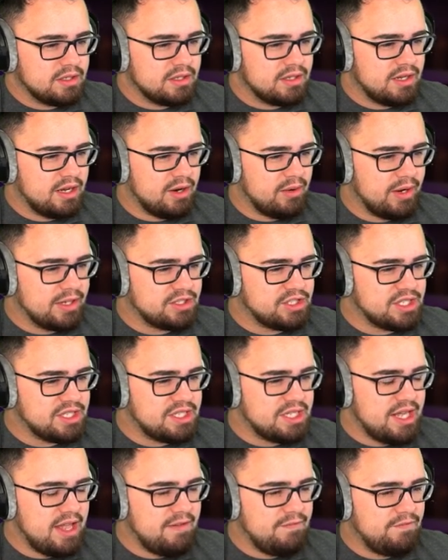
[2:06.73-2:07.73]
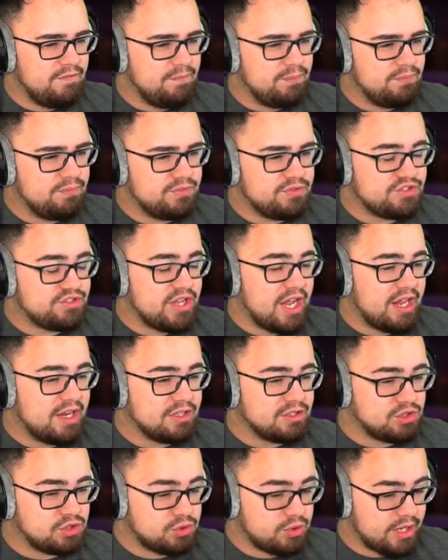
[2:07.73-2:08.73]
All right, GTA San
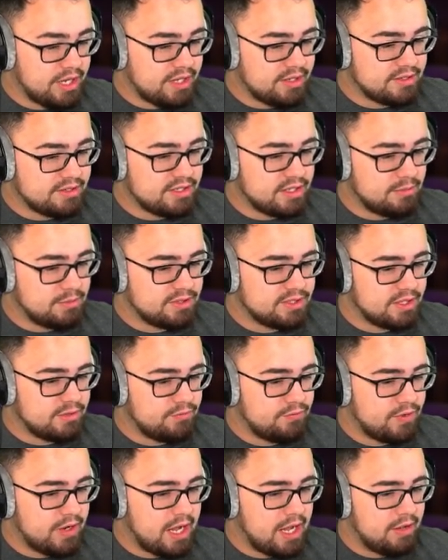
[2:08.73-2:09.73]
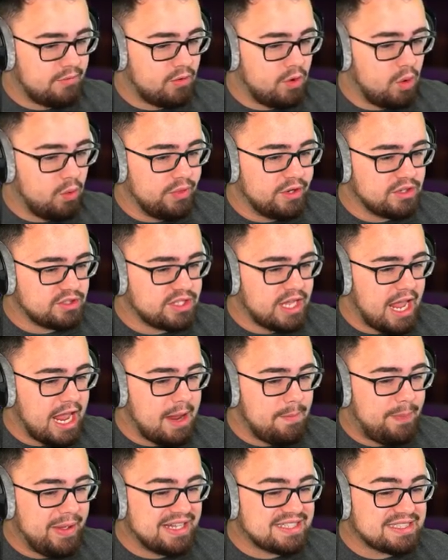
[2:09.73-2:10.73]
Andreas. Almost at five. Oh, there's the
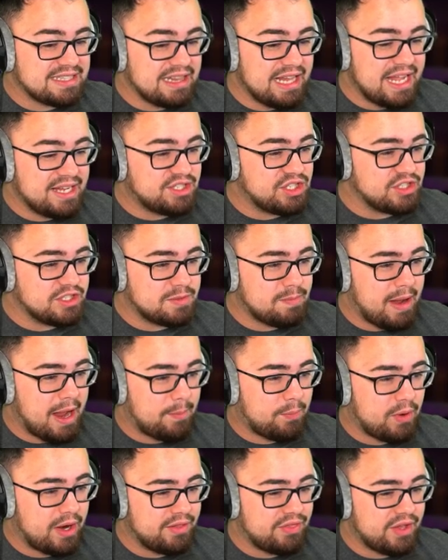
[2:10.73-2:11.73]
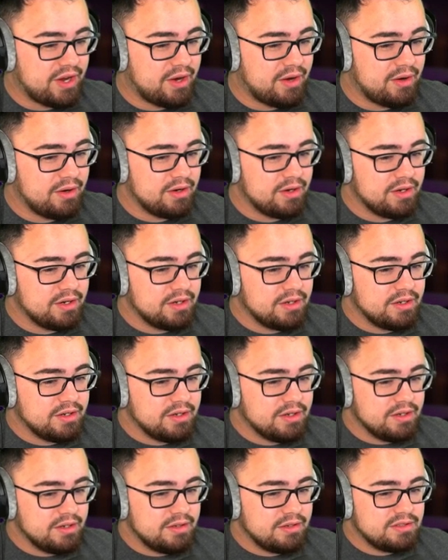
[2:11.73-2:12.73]
Apex Legends map right there
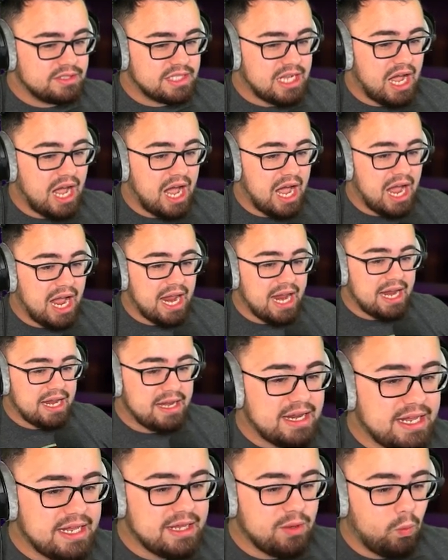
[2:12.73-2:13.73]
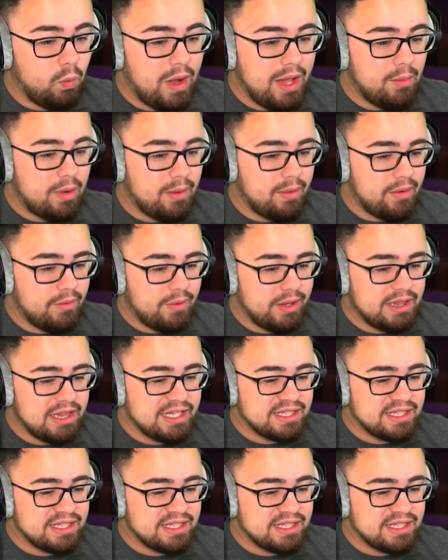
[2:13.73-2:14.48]
tiny. Wait, wait, wait, wait.